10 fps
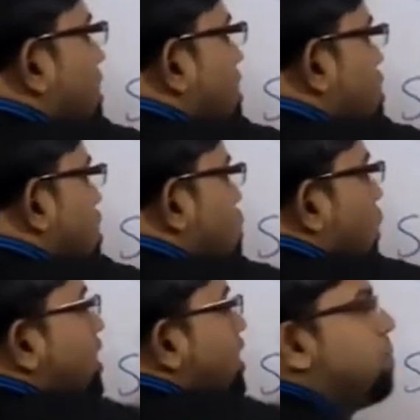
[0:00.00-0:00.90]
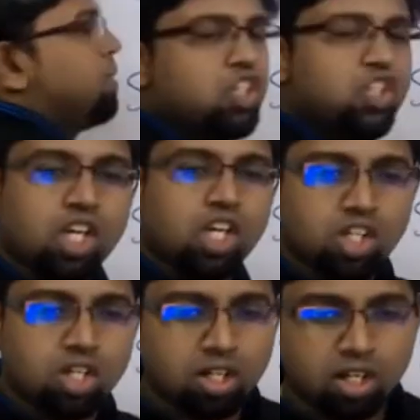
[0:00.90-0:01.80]
It's a 20-minute
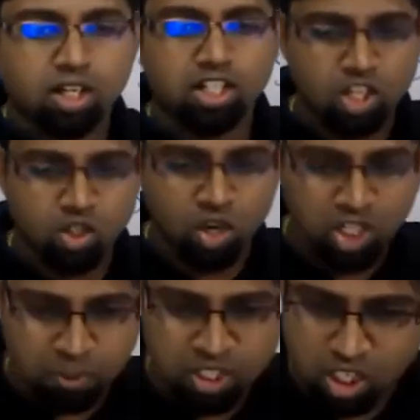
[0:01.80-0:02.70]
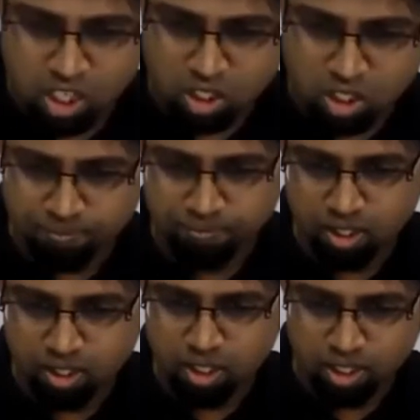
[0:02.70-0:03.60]
station. It's a 20-minute station.
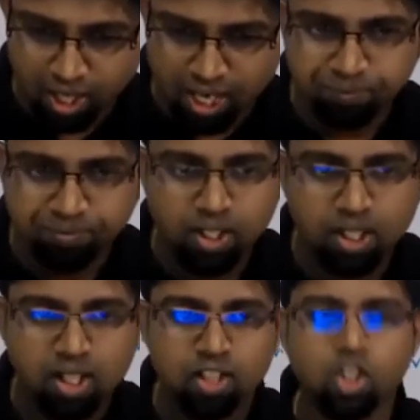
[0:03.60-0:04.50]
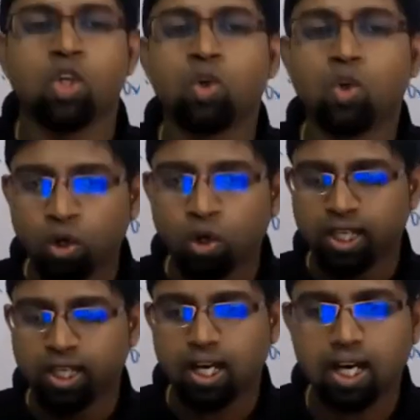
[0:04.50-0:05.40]
Right? So you go
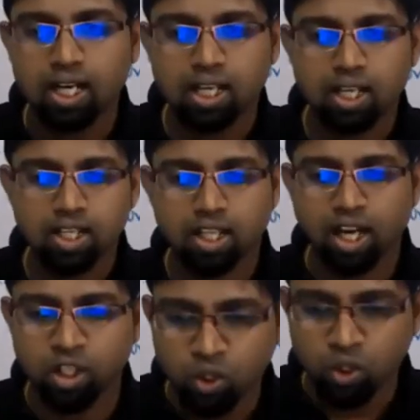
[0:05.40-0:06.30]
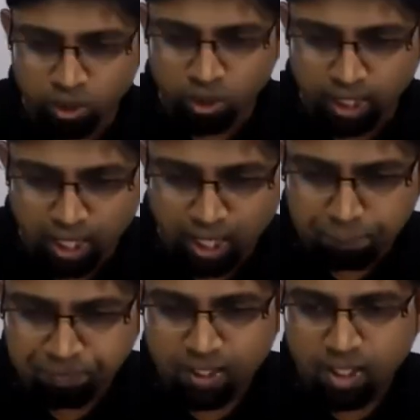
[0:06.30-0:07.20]
there. Right? You go there.
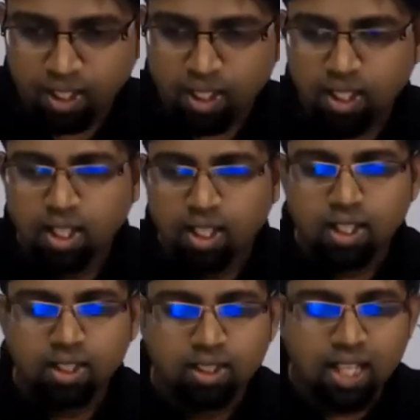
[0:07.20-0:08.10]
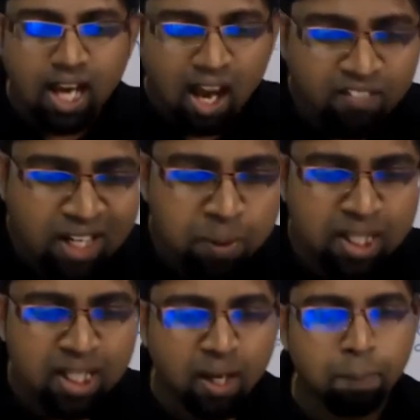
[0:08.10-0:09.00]
There will
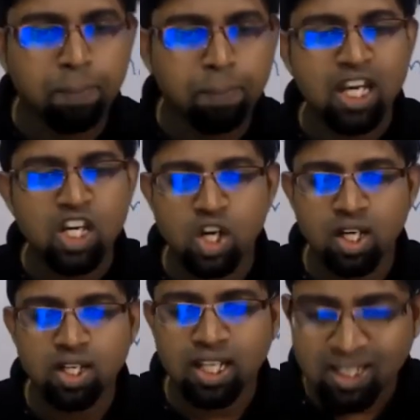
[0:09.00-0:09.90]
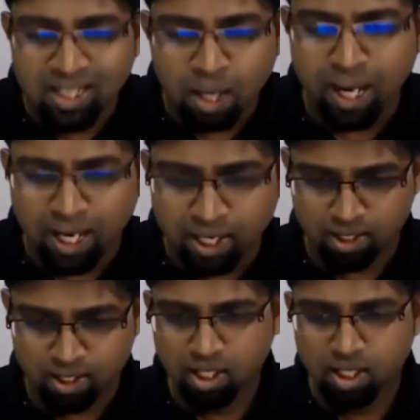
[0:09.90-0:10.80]
be a patient in the bed.
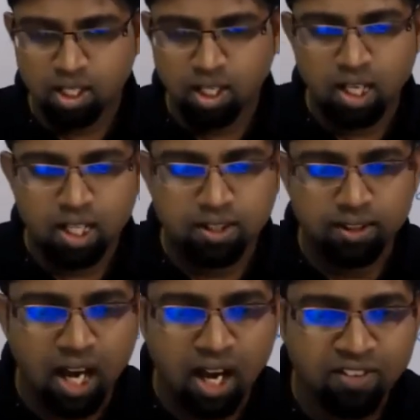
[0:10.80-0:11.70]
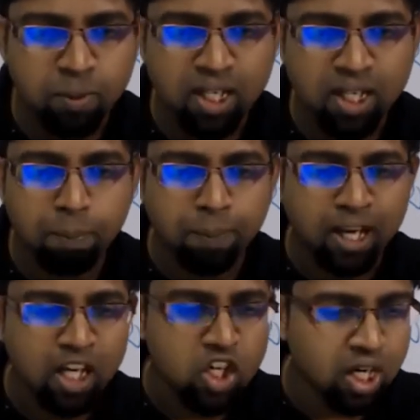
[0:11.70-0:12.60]
There will be a
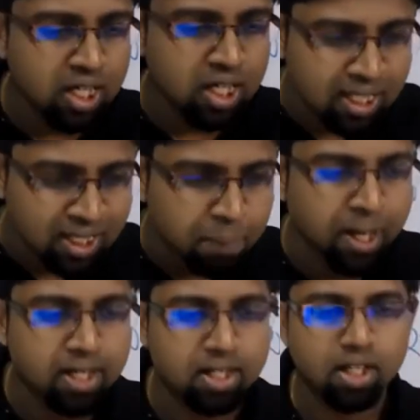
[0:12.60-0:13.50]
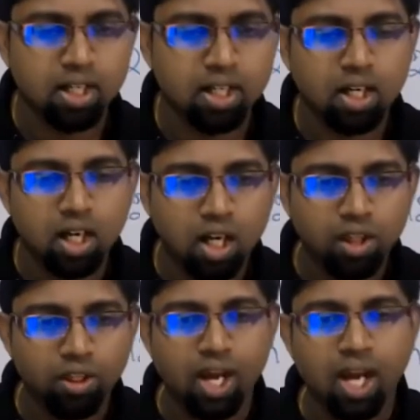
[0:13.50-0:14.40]
patient in the bed.
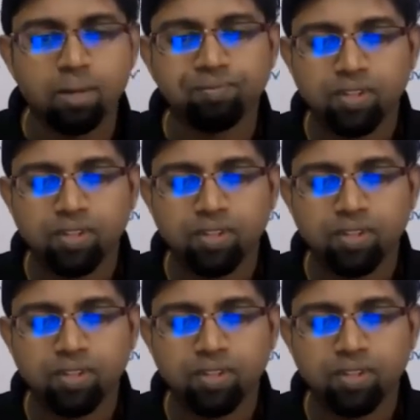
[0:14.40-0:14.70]
Right?